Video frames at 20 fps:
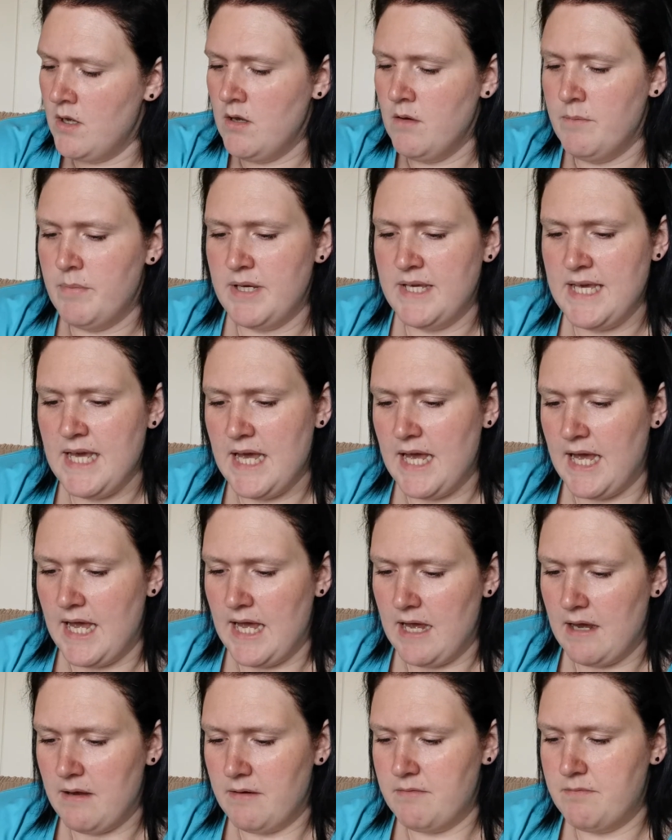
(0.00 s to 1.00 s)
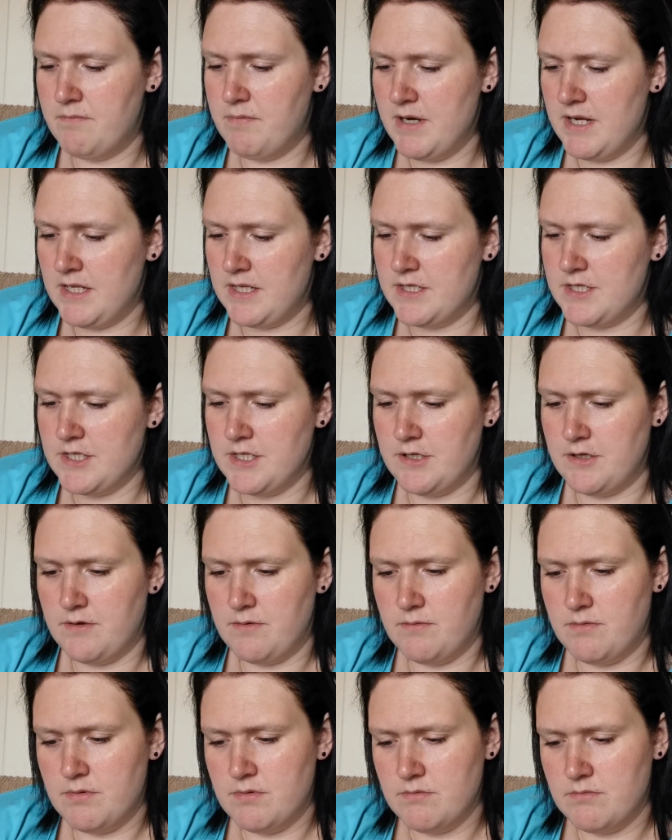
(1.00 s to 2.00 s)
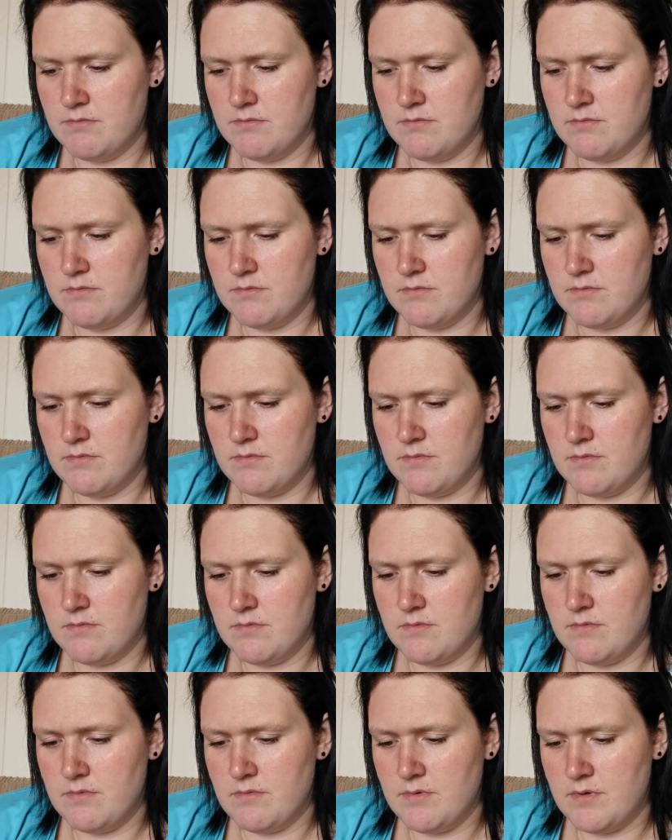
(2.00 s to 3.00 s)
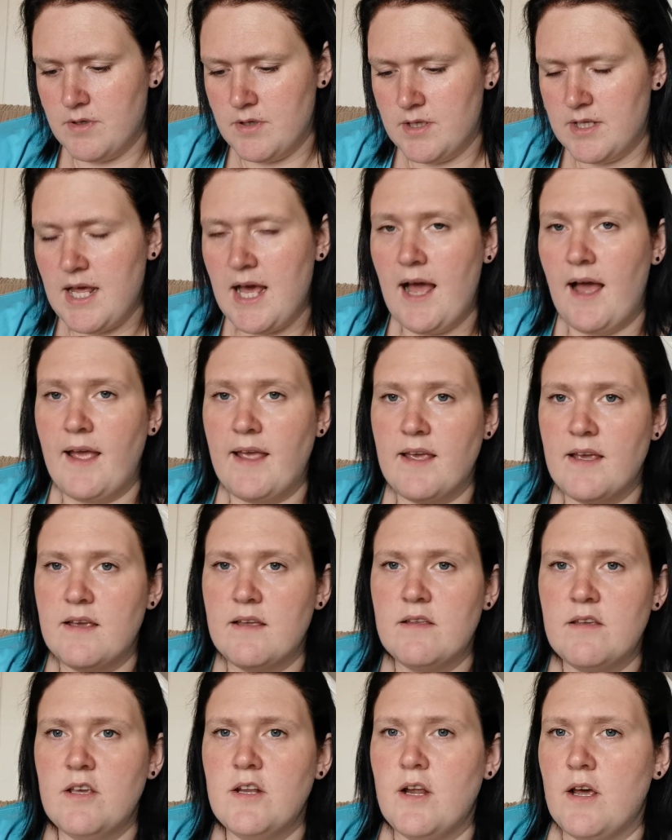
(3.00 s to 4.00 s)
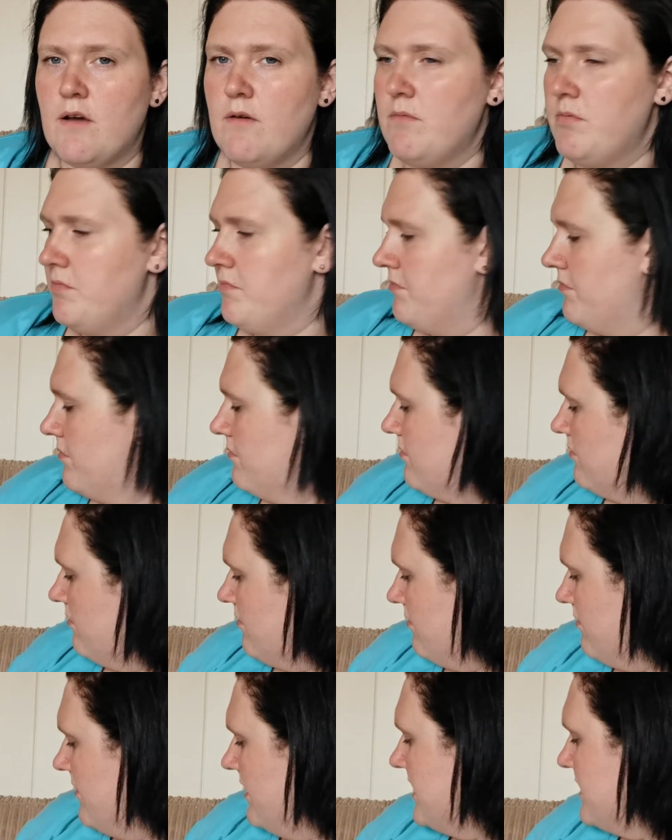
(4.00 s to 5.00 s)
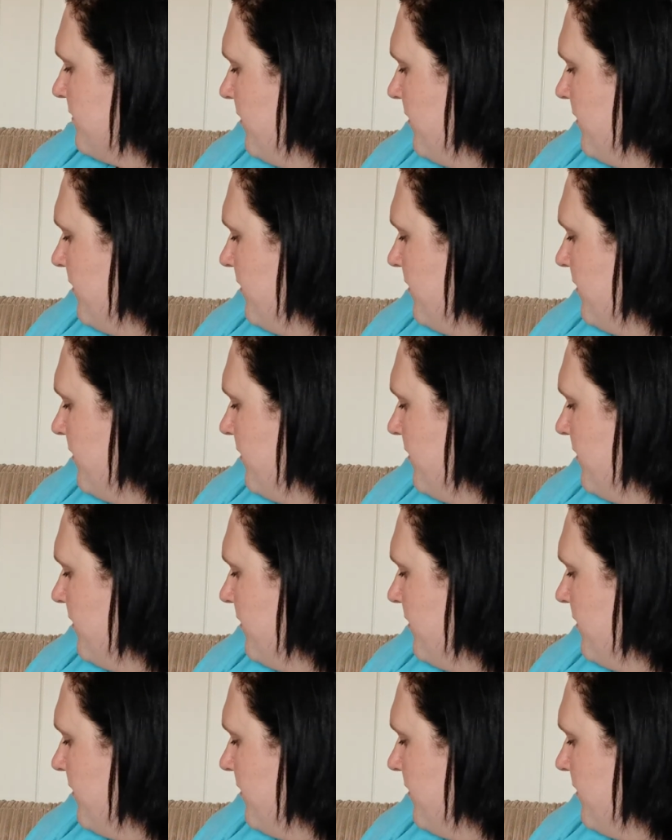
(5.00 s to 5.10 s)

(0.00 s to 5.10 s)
But yeah, I really do like, you know, this